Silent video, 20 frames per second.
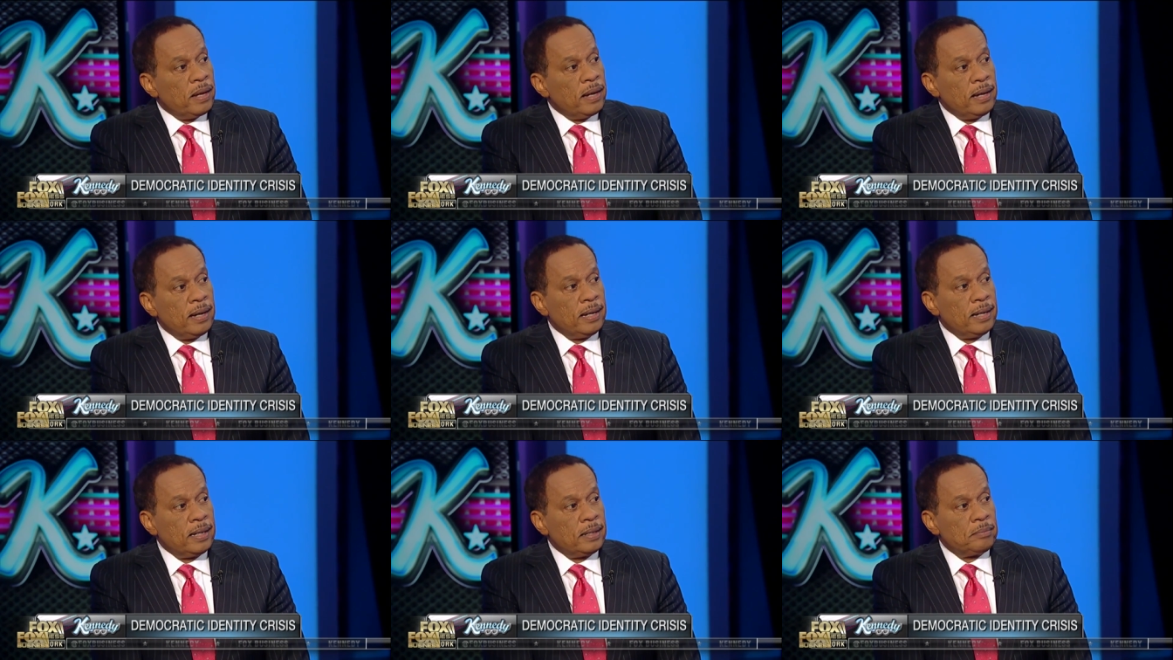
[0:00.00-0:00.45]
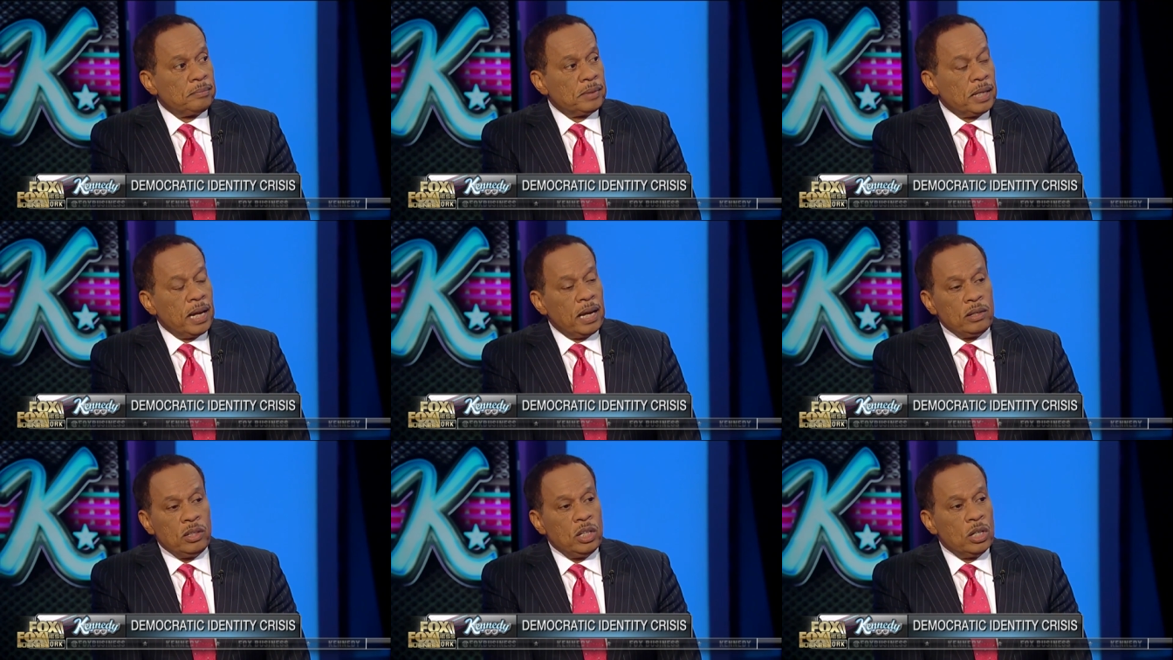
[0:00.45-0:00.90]
Um,
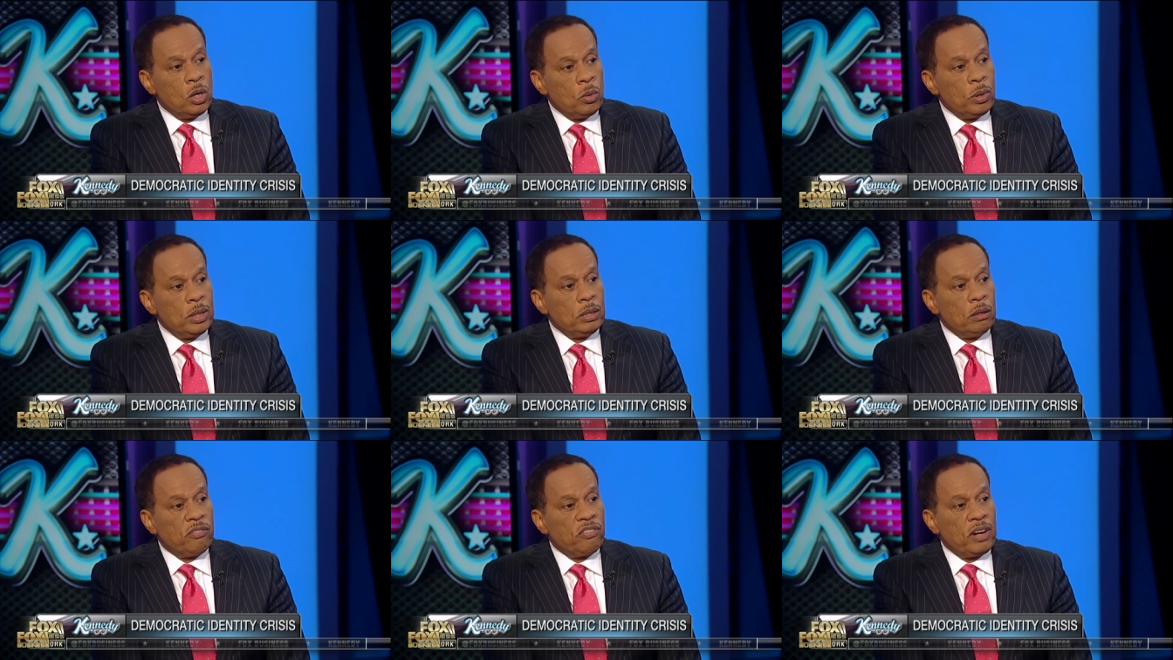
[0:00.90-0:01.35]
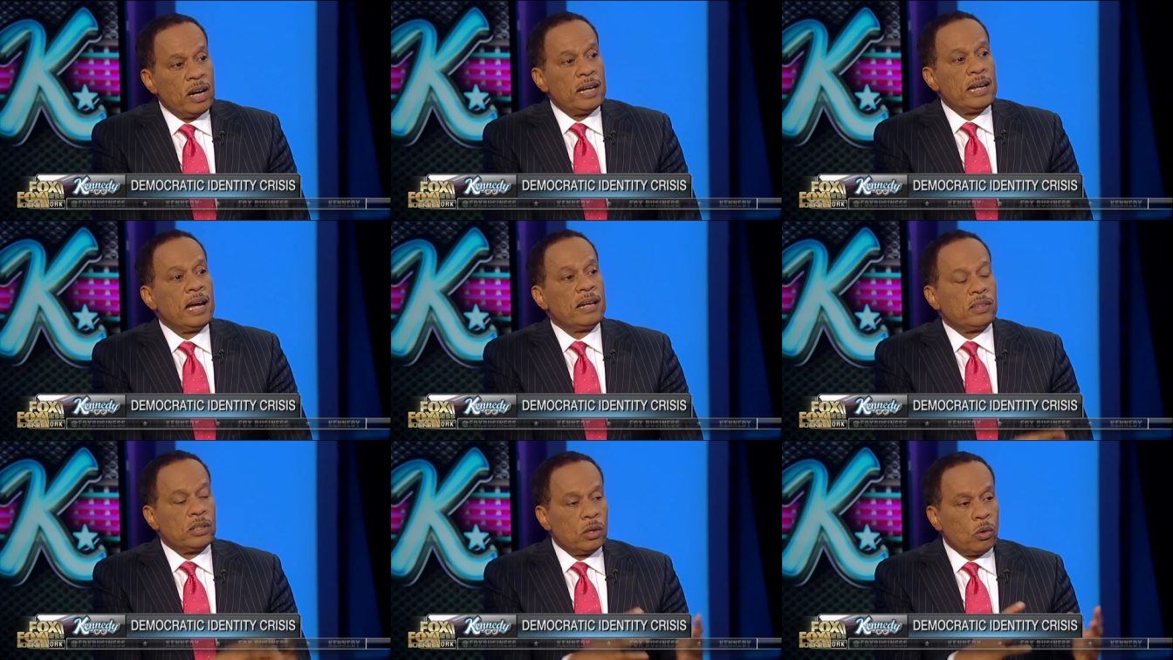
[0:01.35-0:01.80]
and you know what you find
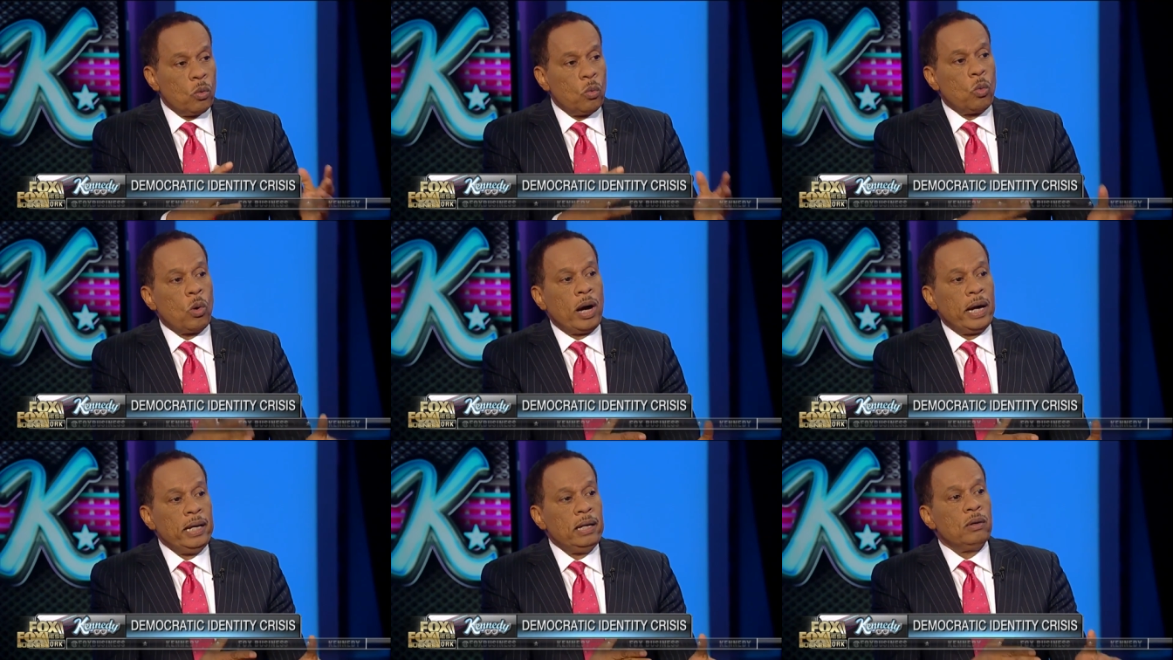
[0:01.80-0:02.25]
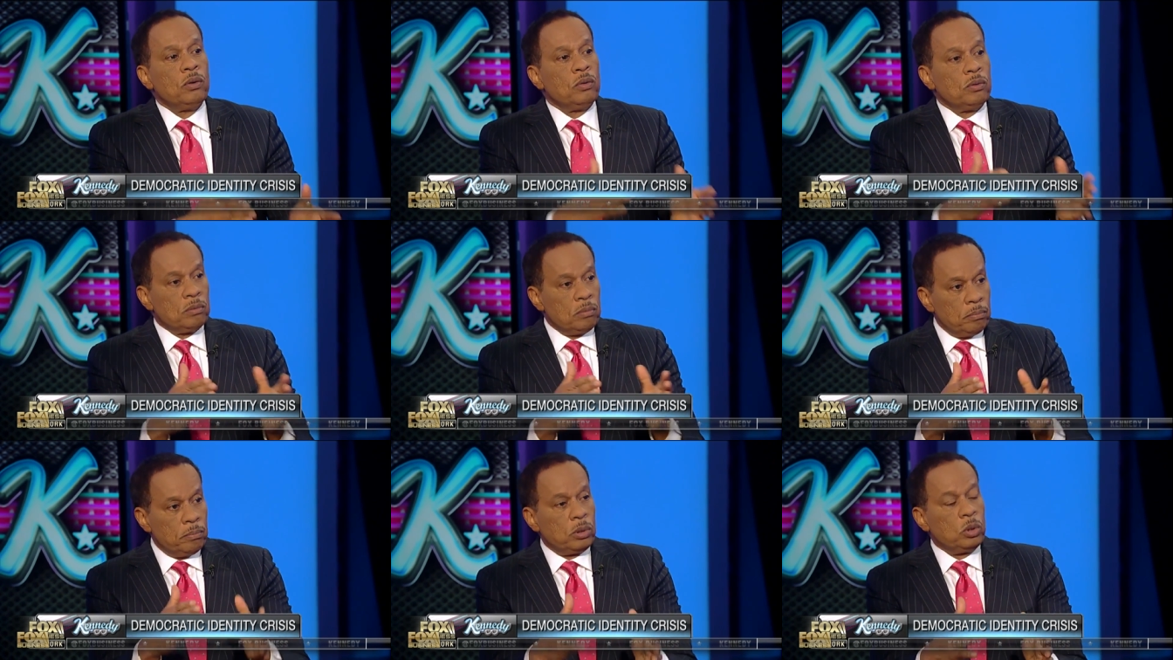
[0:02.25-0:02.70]
out? They're white,
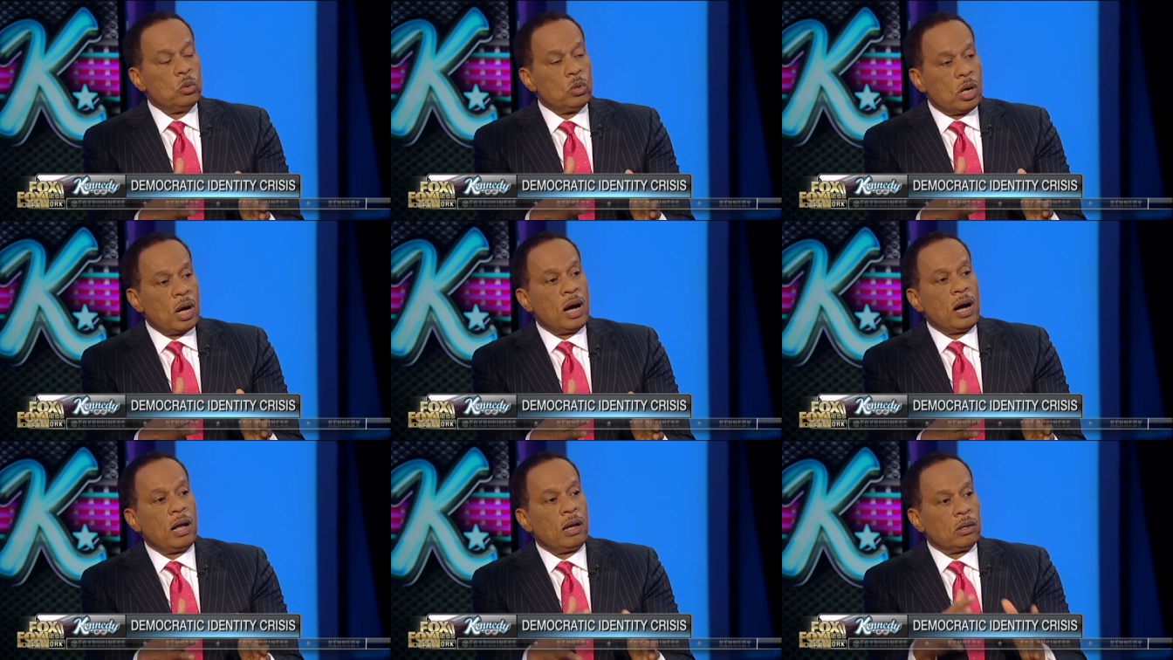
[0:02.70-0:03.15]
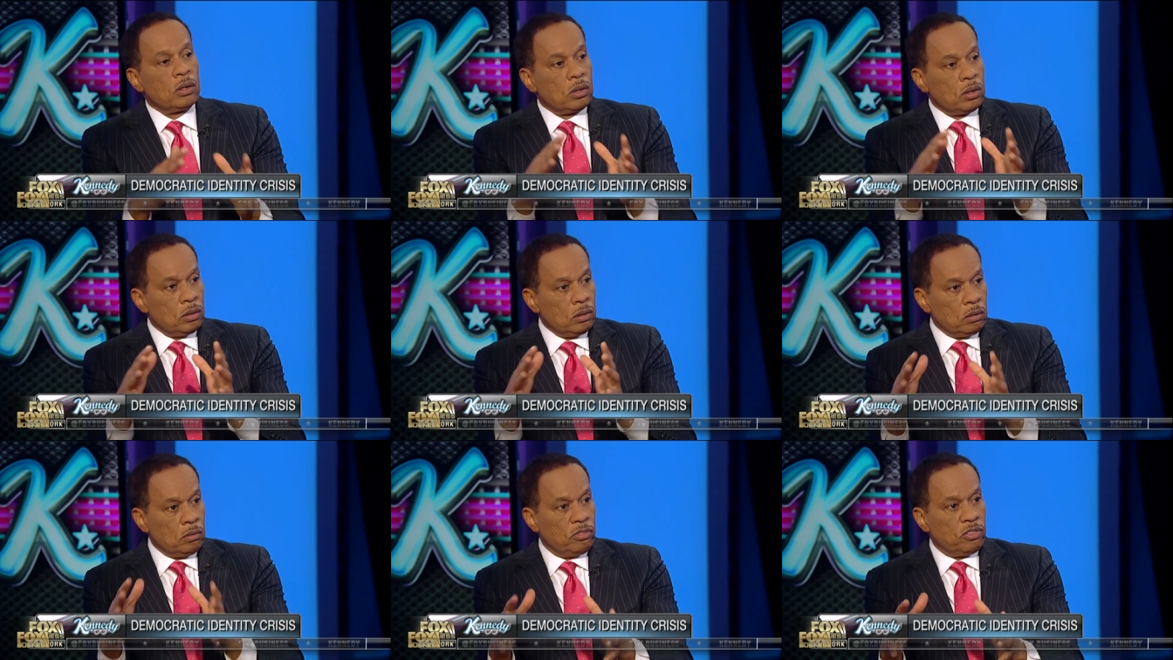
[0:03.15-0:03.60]
blue
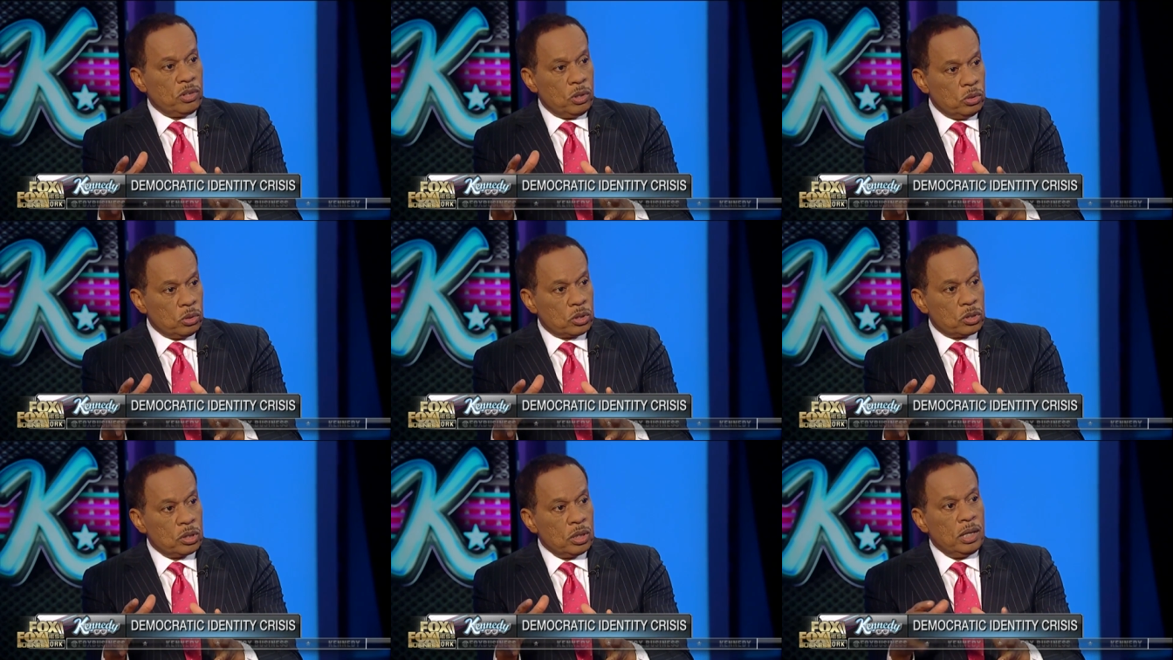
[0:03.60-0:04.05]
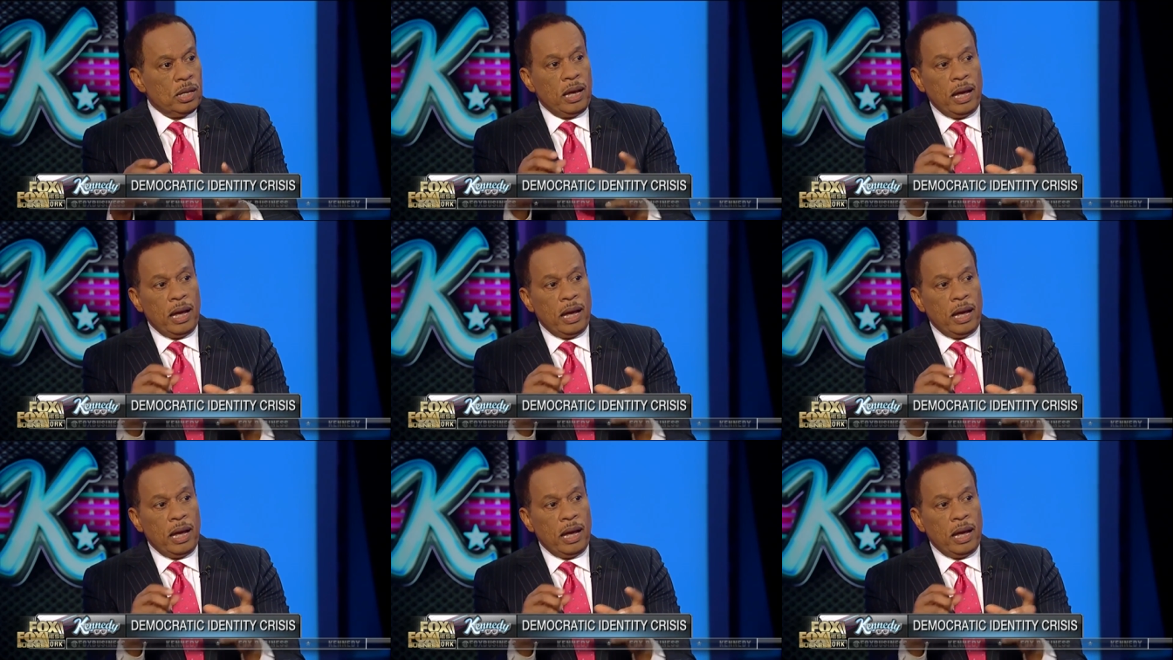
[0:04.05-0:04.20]
collar folks.